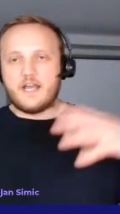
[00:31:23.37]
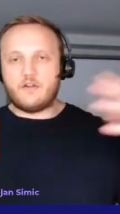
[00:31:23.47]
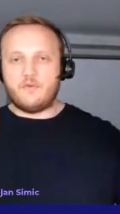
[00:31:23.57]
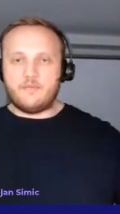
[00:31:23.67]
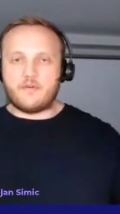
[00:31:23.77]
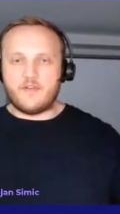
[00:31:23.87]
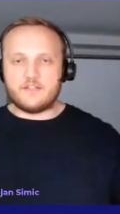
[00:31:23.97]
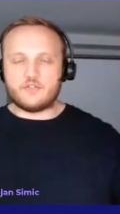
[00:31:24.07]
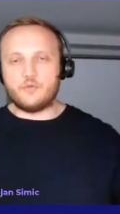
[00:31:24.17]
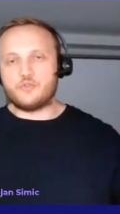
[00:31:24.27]
How do we prevent
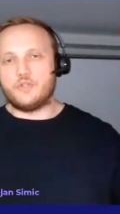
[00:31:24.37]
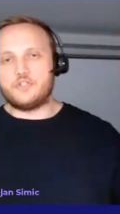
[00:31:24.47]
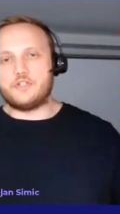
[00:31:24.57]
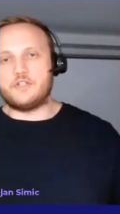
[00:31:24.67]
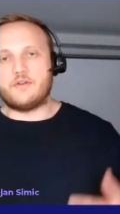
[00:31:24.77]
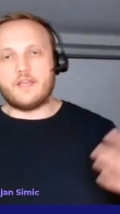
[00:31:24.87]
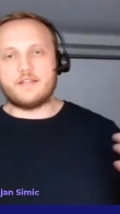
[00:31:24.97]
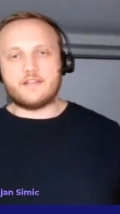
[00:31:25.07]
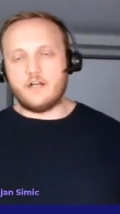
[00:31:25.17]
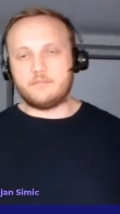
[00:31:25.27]
social engineering
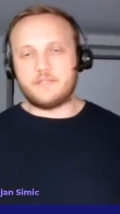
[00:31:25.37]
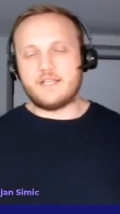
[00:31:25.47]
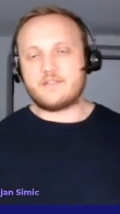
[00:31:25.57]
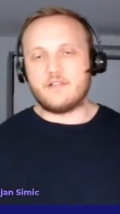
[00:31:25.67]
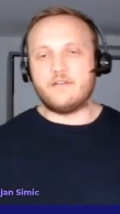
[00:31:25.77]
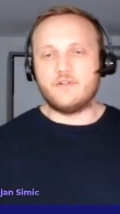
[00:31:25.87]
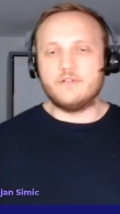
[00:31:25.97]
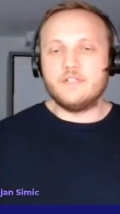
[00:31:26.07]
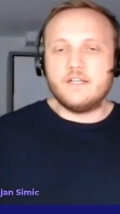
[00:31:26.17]
at the help desk level?